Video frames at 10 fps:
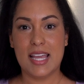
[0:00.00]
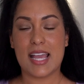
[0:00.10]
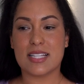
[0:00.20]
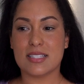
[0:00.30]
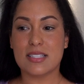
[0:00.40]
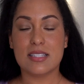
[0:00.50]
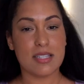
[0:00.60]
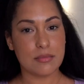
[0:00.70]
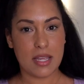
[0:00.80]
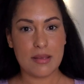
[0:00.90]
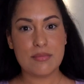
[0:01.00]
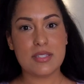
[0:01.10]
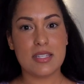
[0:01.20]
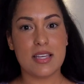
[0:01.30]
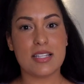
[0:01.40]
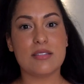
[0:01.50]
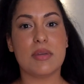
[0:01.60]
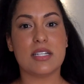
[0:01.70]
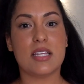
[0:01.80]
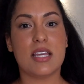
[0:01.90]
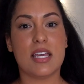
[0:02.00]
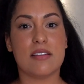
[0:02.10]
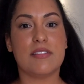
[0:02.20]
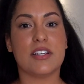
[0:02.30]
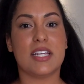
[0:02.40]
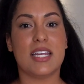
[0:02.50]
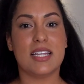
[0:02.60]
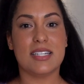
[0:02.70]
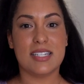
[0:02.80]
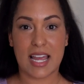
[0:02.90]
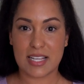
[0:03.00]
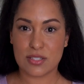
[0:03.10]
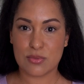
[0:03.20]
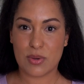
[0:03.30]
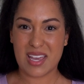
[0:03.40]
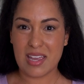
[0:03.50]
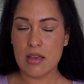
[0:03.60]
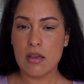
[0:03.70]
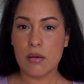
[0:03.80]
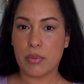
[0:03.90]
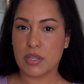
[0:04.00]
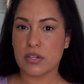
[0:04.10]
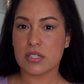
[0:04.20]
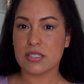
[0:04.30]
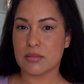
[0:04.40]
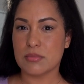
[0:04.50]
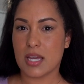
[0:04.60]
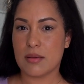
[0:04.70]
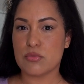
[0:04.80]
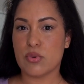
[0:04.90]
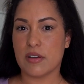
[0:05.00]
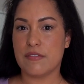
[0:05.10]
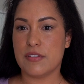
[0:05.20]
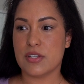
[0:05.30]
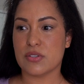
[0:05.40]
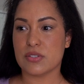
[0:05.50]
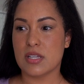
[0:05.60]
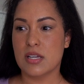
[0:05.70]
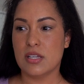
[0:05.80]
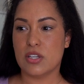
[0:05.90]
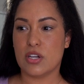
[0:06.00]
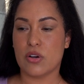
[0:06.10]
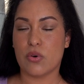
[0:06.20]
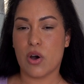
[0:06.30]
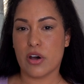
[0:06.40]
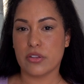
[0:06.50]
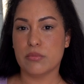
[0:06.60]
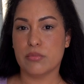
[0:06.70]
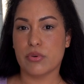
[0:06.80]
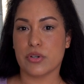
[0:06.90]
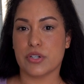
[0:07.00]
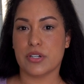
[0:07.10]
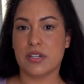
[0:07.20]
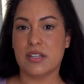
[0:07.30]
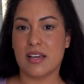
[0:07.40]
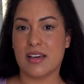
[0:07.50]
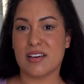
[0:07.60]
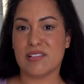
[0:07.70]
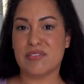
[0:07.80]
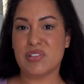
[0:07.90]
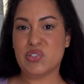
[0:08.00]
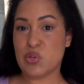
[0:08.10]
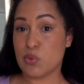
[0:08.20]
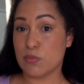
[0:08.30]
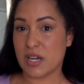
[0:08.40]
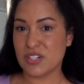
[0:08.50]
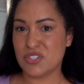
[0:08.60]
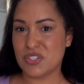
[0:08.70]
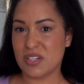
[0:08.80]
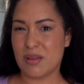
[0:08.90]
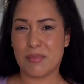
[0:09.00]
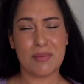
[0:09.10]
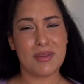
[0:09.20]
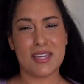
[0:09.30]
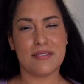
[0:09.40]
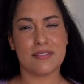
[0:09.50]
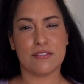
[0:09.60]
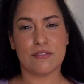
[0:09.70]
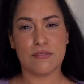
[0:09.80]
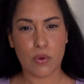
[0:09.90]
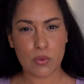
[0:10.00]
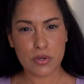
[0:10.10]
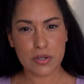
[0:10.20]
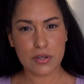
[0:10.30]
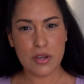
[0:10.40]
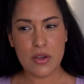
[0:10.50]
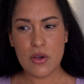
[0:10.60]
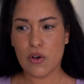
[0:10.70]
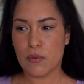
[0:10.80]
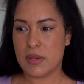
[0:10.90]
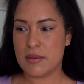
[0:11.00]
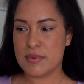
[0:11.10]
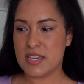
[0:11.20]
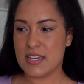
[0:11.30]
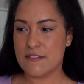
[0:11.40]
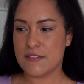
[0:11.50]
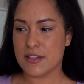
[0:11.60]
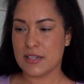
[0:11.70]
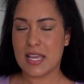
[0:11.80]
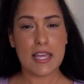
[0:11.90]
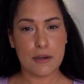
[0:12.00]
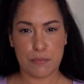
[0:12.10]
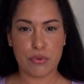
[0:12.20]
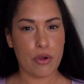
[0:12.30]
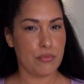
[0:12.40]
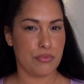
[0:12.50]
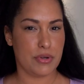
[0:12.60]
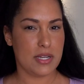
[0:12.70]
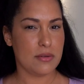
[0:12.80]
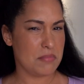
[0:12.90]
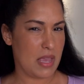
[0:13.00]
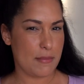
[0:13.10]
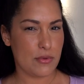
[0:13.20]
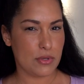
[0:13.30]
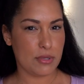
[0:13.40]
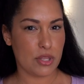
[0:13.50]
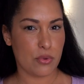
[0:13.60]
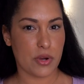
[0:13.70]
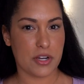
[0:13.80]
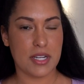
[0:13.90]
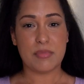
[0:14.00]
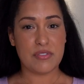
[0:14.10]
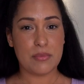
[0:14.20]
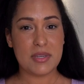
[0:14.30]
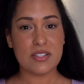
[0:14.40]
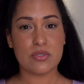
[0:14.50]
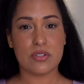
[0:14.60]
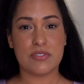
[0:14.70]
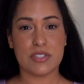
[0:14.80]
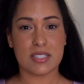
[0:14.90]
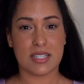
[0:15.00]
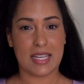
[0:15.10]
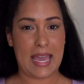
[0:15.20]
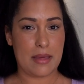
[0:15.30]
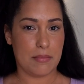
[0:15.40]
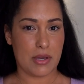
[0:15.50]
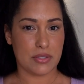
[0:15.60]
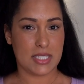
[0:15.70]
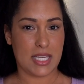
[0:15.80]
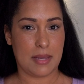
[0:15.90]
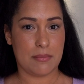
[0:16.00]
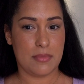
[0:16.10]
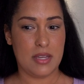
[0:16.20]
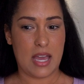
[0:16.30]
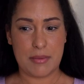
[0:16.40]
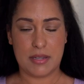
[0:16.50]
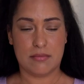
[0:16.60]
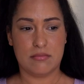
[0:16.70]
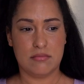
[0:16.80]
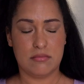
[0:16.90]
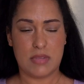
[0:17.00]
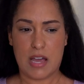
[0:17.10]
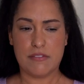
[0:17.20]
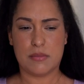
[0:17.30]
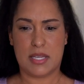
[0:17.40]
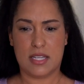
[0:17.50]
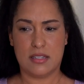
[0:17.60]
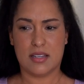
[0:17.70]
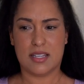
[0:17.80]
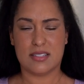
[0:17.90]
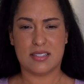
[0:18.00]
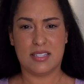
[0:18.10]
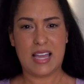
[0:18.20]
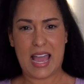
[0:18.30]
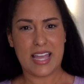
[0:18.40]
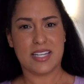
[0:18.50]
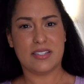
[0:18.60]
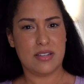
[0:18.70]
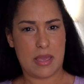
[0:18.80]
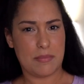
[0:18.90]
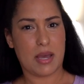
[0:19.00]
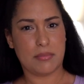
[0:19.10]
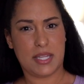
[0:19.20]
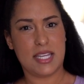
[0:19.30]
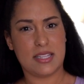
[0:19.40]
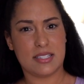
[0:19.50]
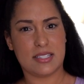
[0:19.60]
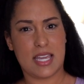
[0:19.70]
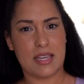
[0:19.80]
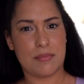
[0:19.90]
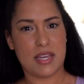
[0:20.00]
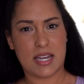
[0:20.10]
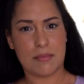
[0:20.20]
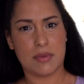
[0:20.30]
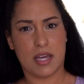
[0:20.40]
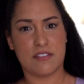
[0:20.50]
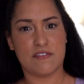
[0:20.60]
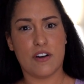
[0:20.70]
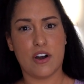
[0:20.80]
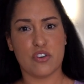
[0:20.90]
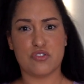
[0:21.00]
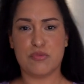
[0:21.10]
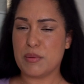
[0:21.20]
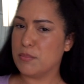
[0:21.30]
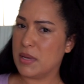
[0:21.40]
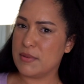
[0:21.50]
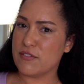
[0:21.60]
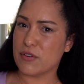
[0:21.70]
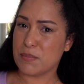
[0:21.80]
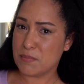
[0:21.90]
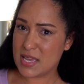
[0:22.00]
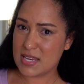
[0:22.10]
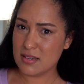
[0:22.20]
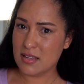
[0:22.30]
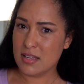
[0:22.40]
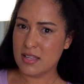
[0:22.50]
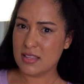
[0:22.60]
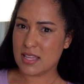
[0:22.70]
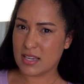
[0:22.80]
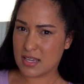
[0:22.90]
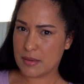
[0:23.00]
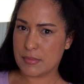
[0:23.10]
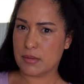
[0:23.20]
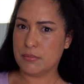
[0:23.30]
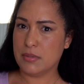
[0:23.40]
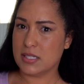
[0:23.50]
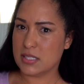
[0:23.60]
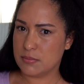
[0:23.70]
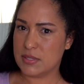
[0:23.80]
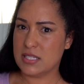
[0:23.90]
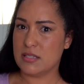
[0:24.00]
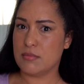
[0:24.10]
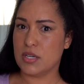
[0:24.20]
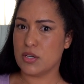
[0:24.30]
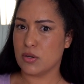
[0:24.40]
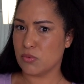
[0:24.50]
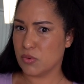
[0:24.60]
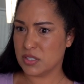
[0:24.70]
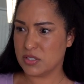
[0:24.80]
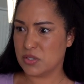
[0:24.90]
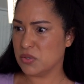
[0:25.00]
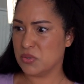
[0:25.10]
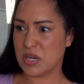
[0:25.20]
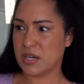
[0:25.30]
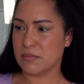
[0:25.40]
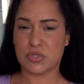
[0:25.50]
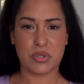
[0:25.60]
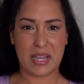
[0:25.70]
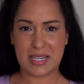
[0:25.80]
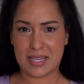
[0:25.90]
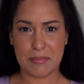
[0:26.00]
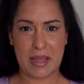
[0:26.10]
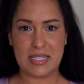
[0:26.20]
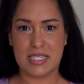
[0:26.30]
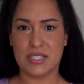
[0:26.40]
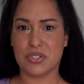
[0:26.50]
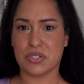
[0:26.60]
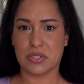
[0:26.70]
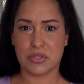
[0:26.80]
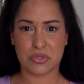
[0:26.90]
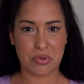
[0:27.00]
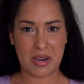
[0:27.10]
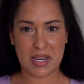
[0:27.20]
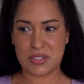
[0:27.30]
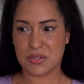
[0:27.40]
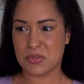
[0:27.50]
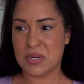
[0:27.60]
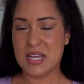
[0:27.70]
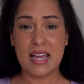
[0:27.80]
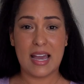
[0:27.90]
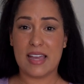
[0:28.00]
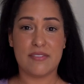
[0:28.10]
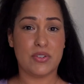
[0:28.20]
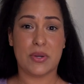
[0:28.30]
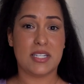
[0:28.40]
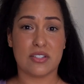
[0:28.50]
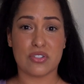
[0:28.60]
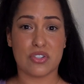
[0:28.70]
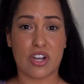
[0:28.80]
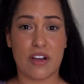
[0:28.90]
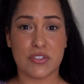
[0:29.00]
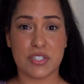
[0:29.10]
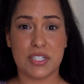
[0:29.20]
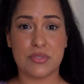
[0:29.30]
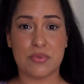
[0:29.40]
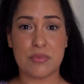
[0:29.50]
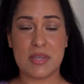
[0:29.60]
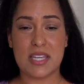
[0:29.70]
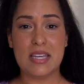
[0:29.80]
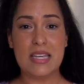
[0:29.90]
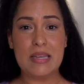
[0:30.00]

And sometimes it's meant in a very nice way, but there are some times where it feels, you know, on the border of too much and maybe even vulgar or maybe even inappropriate, maybe would be the word. But for me, it sort of feels like a cat and mouse game. I mean, not for me, because I am not playing this game and I'm not involved, but maybe for men that come up and speak to me or want to um, try to get my attention or try to, I have no idea, start a conversation with me.